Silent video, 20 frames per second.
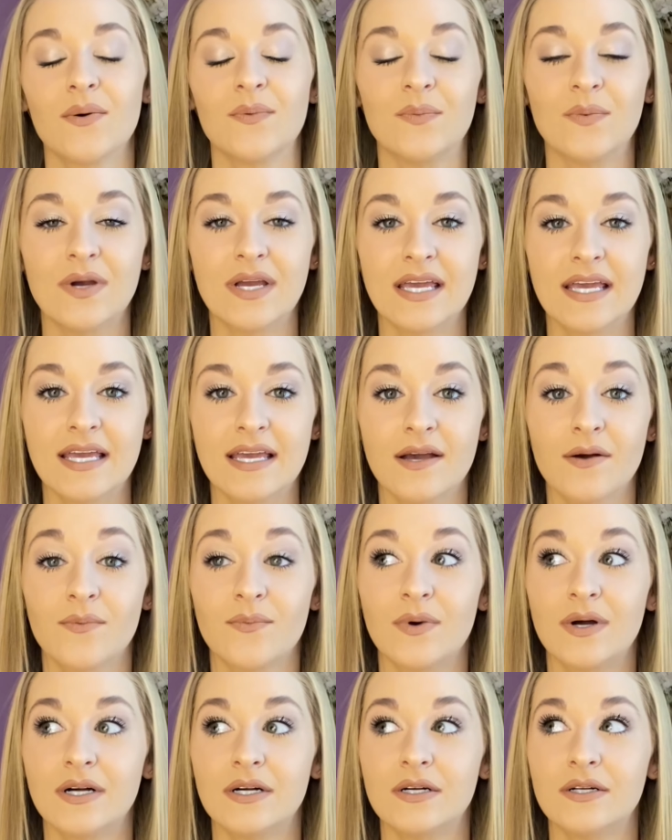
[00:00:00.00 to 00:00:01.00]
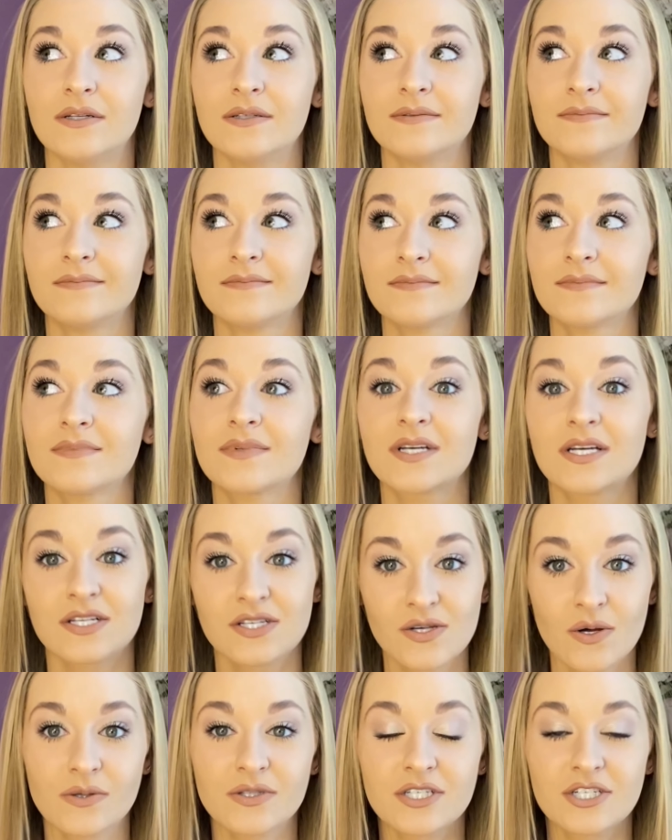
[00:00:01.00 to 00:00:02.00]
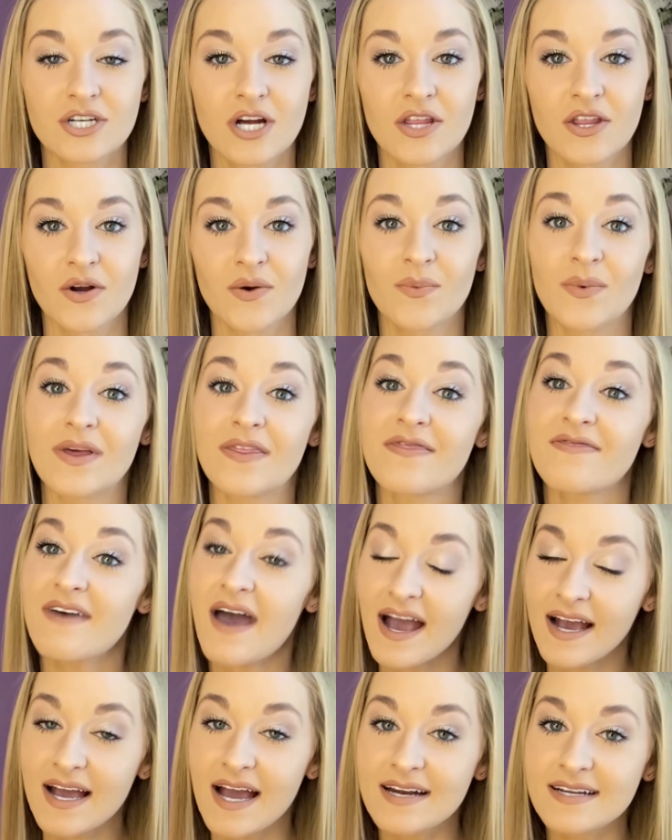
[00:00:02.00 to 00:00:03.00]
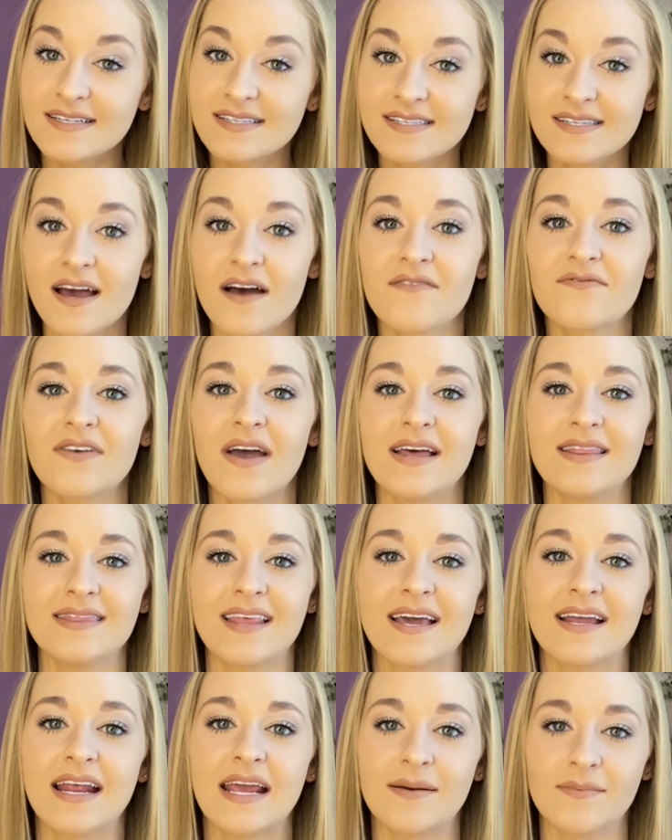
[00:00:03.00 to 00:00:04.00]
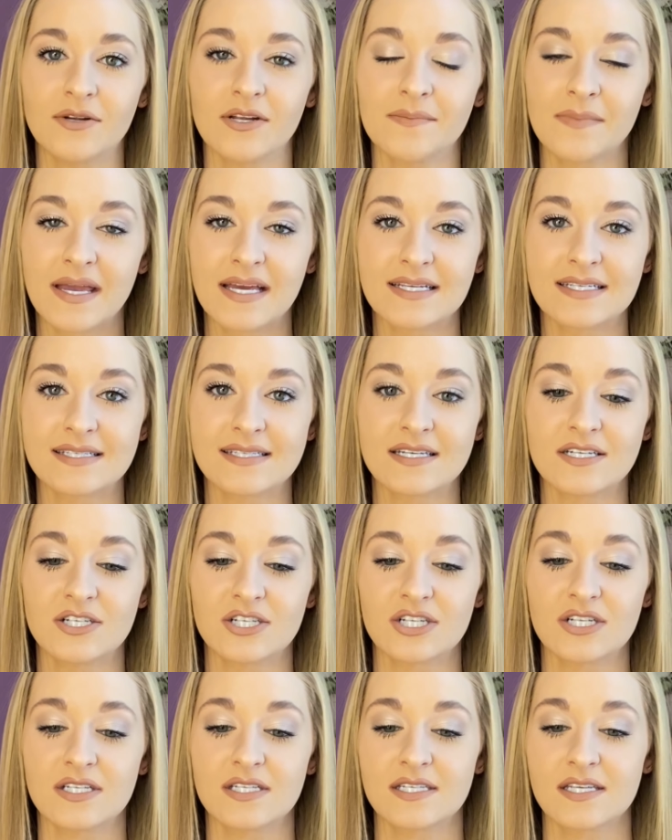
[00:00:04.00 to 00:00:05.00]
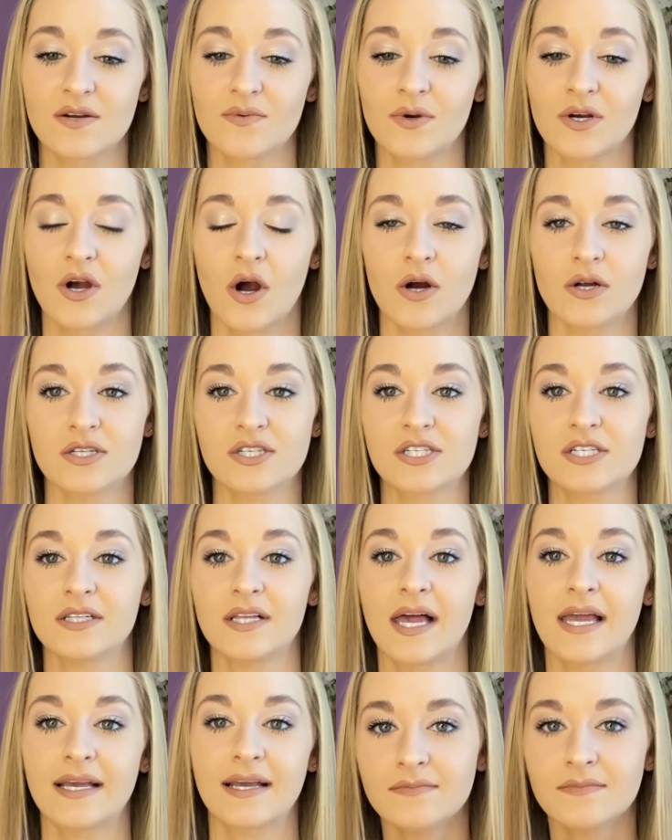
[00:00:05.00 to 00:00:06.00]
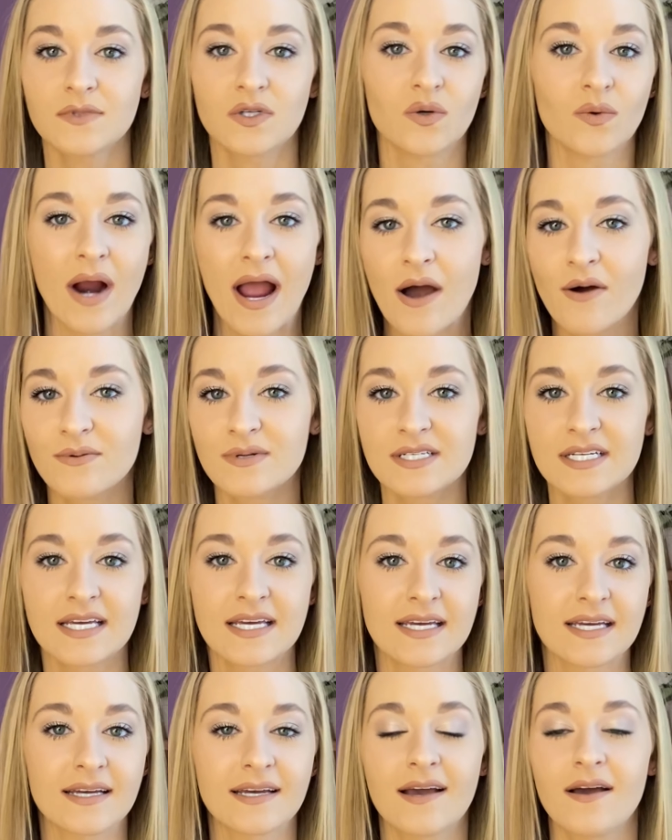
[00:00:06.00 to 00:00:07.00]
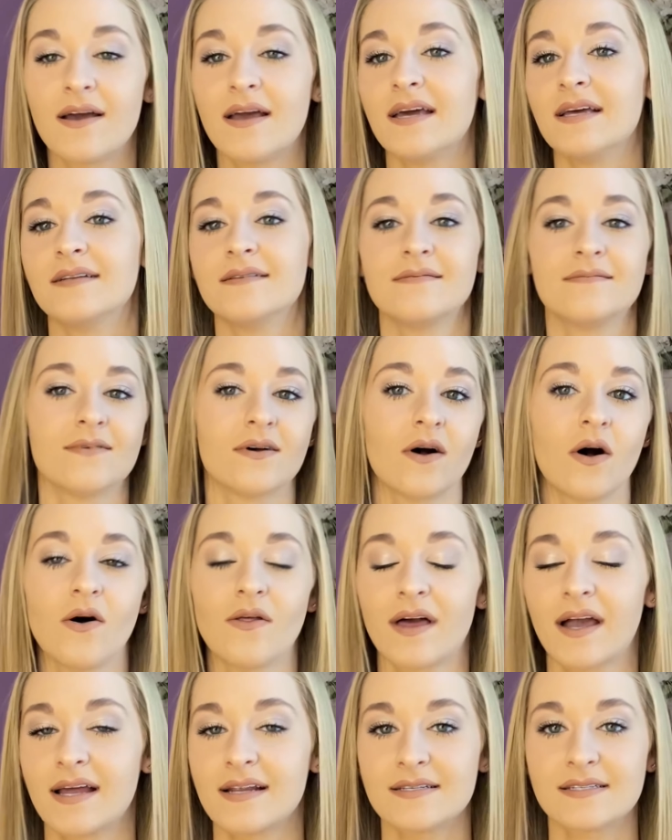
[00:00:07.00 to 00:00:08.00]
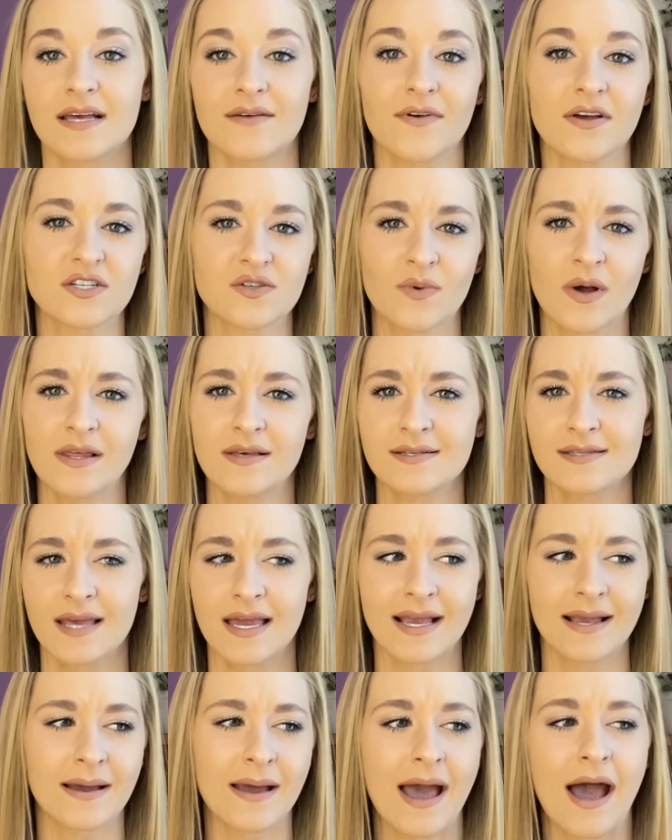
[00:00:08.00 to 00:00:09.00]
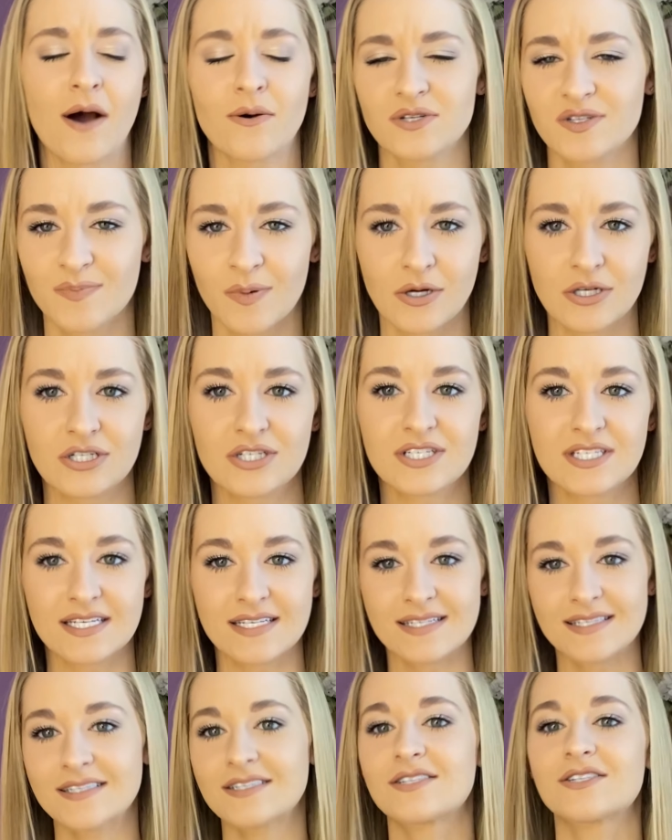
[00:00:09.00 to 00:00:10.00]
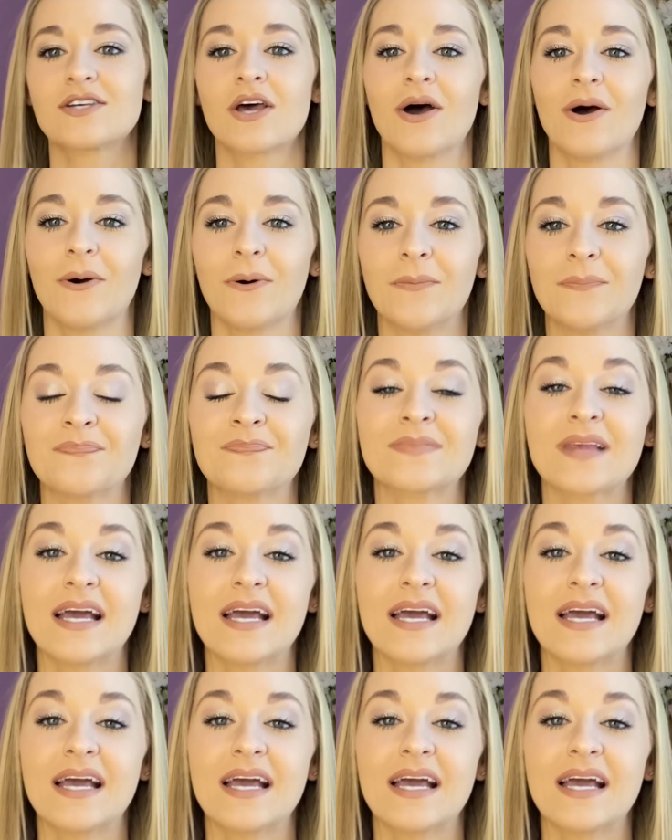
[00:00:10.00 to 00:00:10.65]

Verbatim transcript: we will consult each other with that kind of stuff and then able to make decisions in regards to like grounding and all that kind of stuff as well as like house purchases so